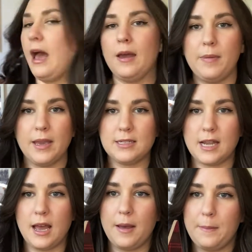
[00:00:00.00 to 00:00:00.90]
picked
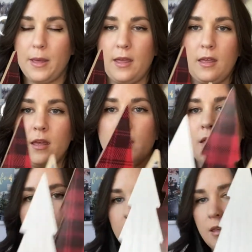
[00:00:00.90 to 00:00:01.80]
up
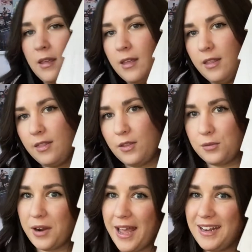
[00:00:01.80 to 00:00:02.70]
the
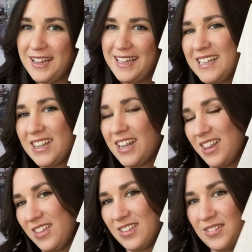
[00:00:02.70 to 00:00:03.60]
red. I
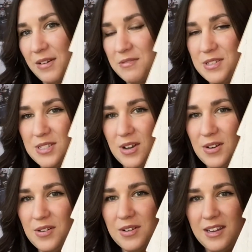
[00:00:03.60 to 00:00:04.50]
thought the red was
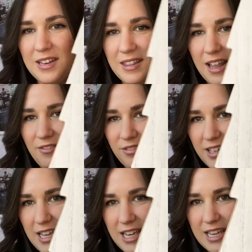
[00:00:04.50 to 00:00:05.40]
so
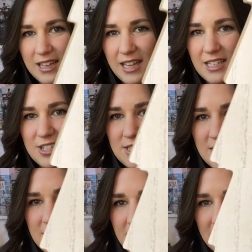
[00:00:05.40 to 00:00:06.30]
lovely, like just
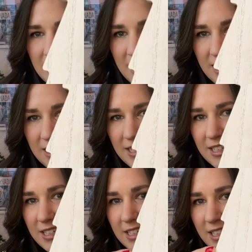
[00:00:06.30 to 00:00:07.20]
the detail.
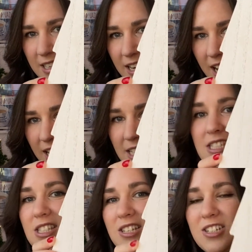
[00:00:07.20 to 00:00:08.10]
This
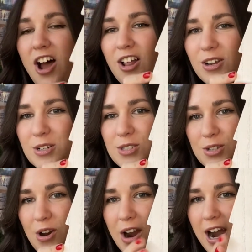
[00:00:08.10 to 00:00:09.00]
is the dollar
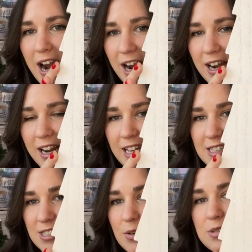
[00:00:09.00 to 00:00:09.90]
store.
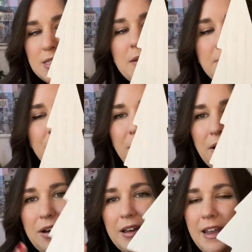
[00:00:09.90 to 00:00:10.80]
It's so
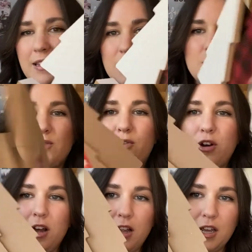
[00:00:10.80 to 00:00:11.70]
simple, and this was
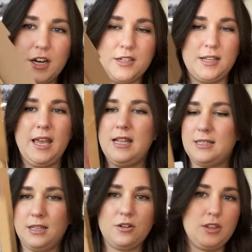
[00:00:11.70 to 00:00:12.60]
$4.
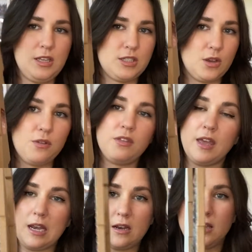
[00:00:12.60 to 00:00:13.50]
It's literally so
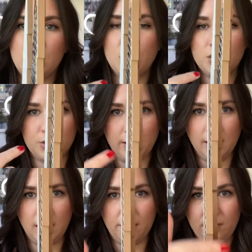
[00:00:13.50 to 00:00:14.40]
thin, so I
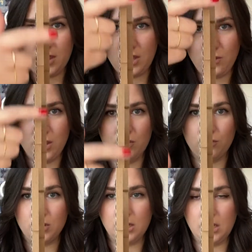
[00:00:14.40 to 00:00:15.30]
love that you
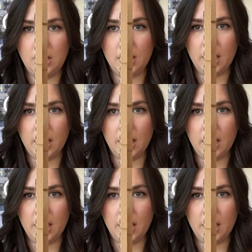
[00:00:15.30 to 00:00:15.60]
can really